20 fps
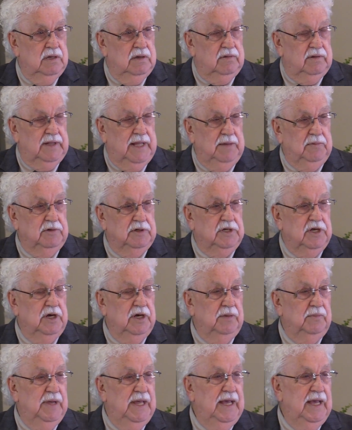when they would
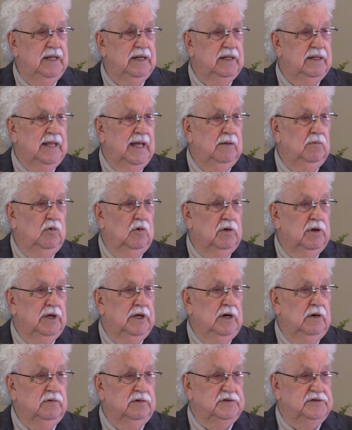come in and they want to
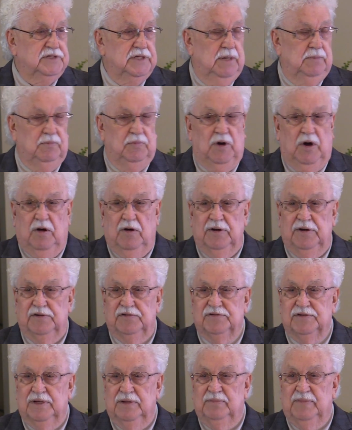go to some party or
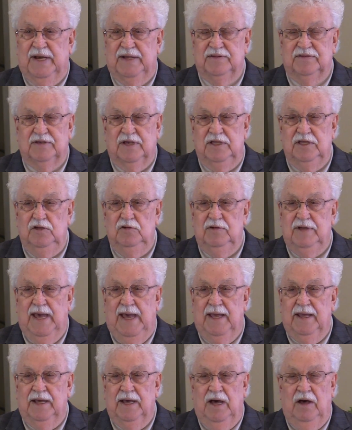something, I'd say, You
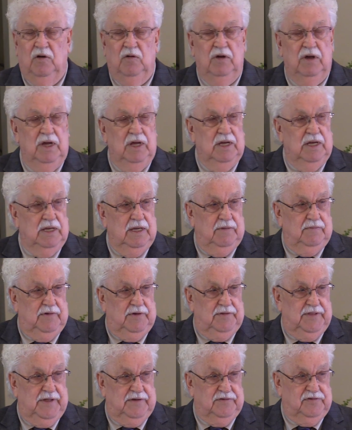can't go.
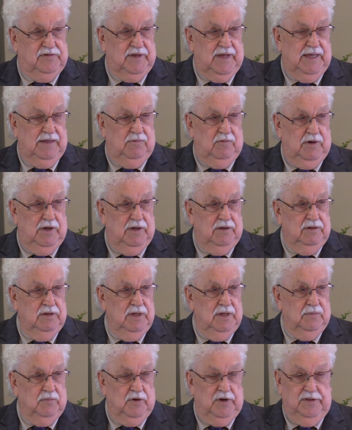Well, they'll say, Well,
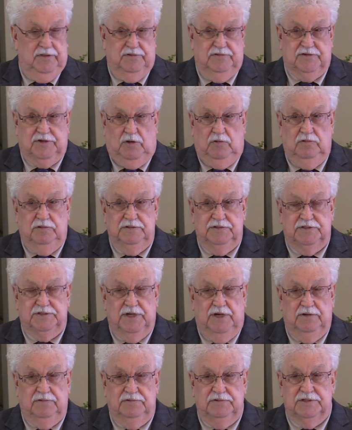brother so and
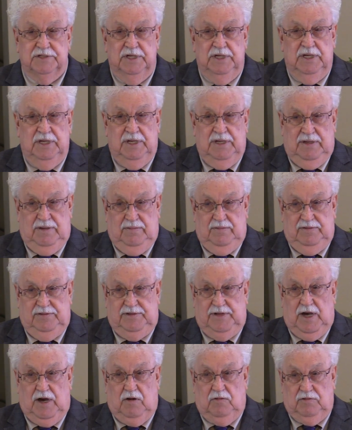so's
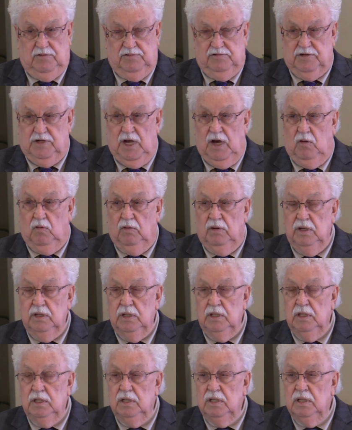daughter's going.